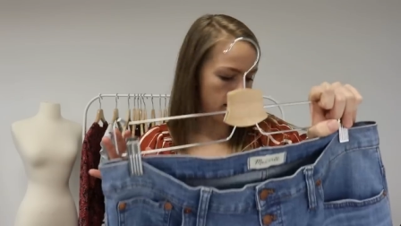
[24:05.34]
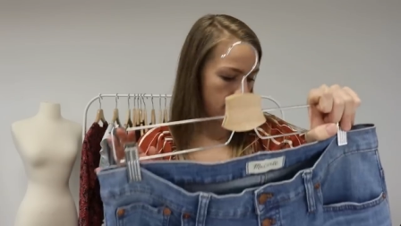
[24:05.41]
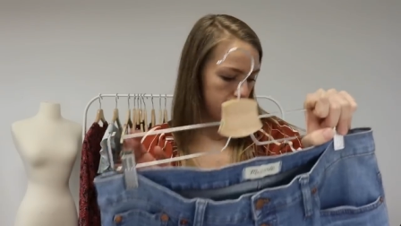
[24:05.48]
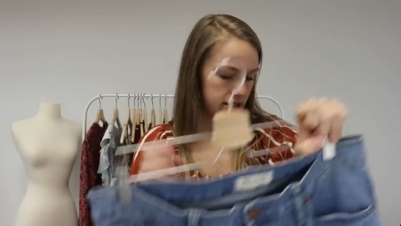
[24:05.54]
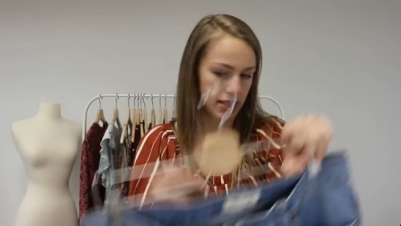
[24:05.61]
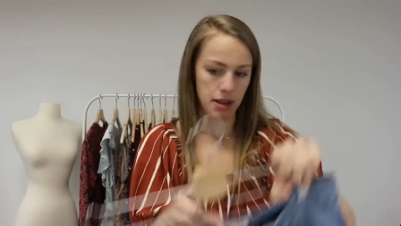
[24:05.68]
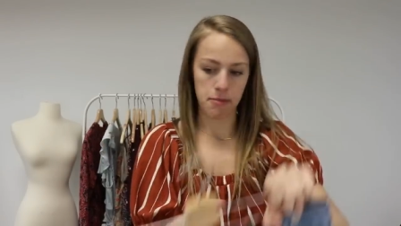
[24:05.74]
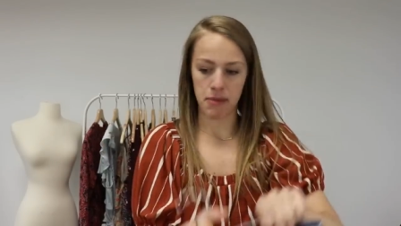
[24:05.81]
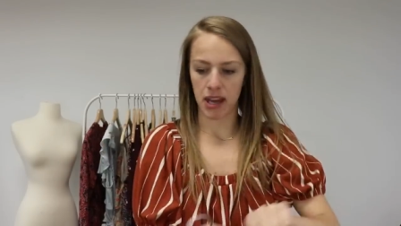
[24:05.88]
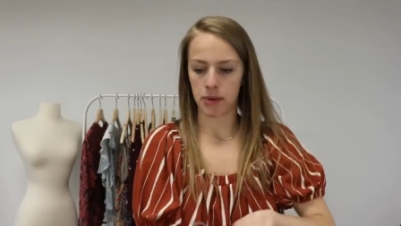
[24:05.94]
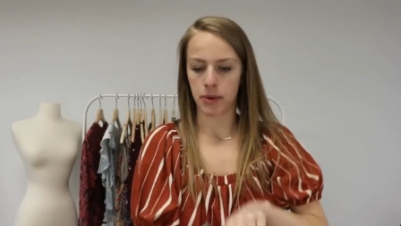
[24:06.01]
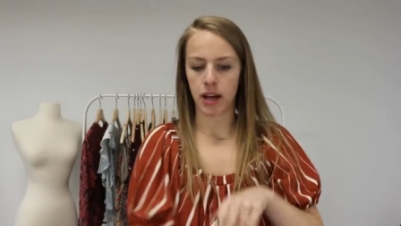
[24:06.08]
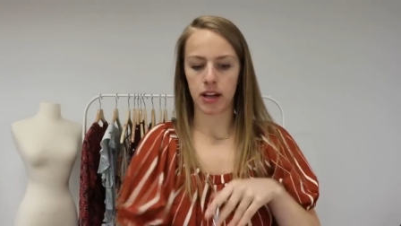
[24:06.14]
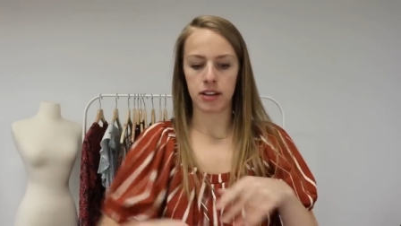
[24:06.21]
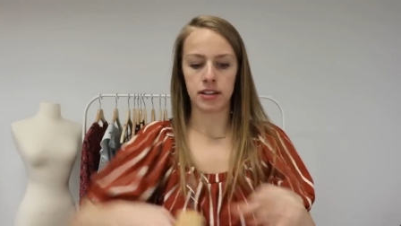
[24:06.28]
on some
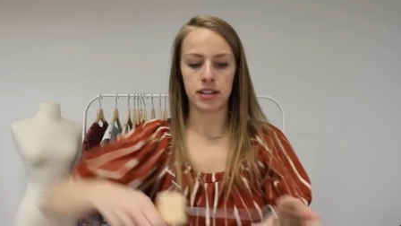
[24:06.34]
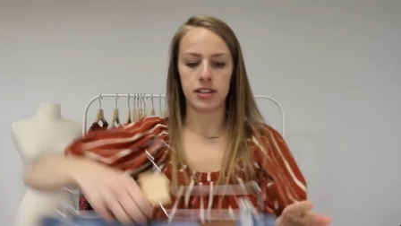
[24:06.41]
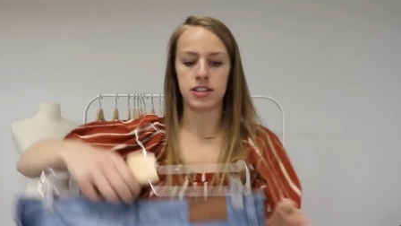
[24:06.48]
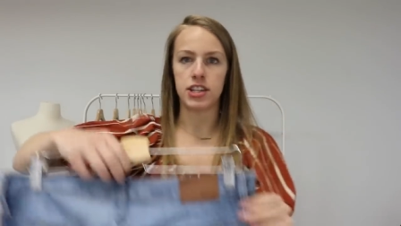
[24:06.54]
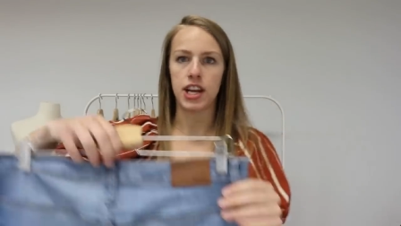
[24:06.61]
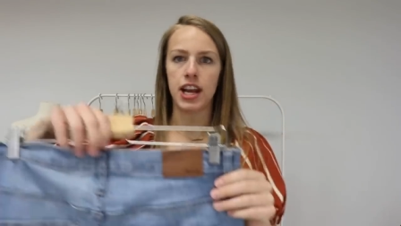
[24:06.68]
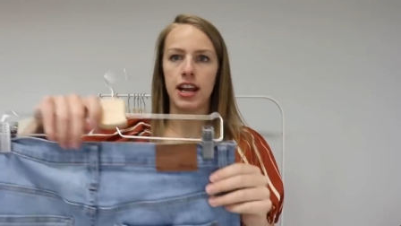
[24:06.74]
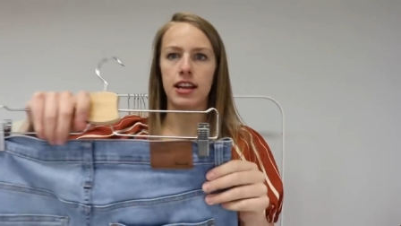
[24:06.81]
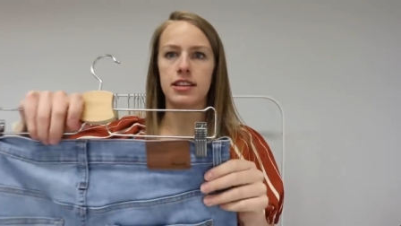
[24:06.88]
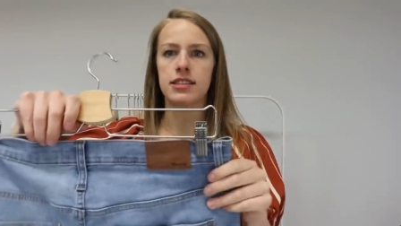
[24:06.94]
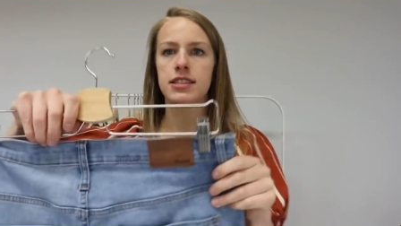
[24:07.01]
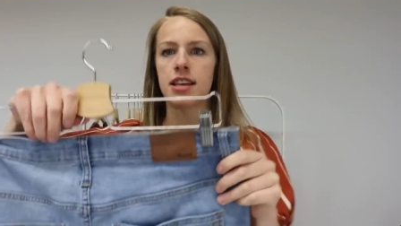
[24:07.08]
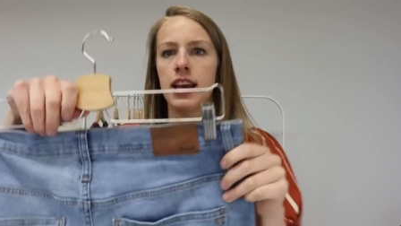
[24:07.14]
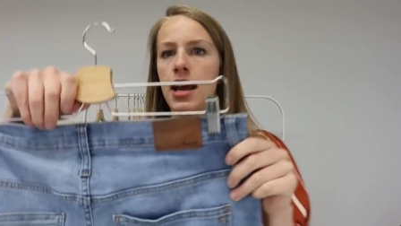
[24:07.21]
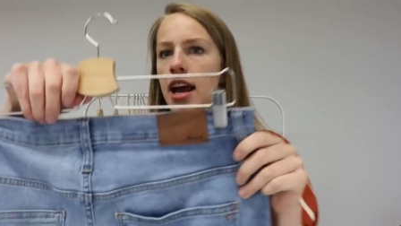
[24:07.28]
Madewell
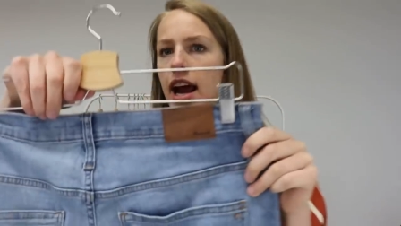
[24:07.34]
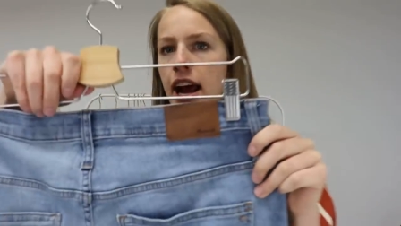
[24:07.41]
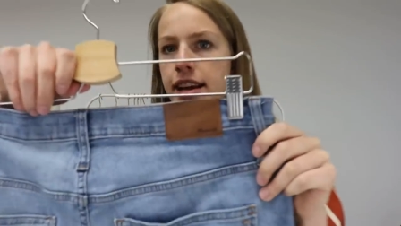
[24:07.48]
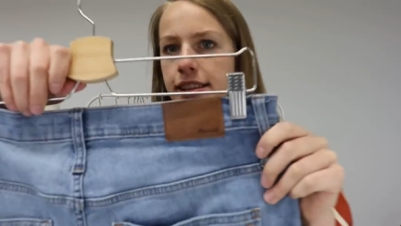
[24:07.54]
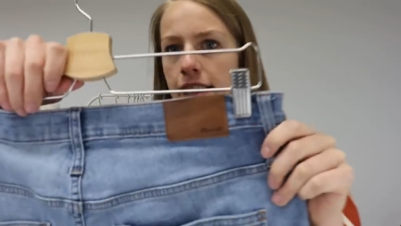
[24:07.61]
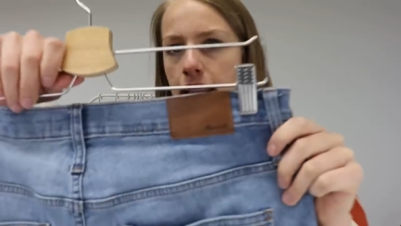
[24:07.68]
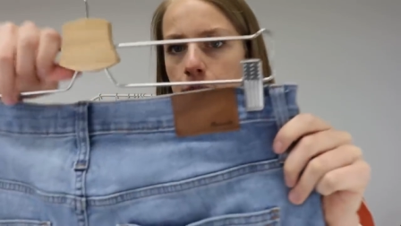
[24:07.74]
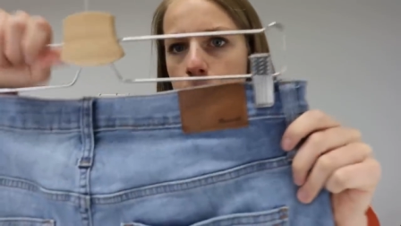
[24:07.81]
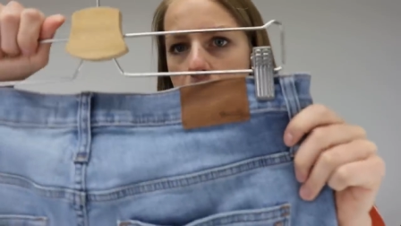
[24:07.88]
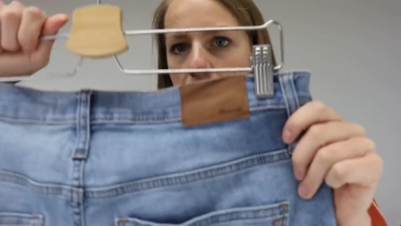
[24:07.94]
jeans. And then the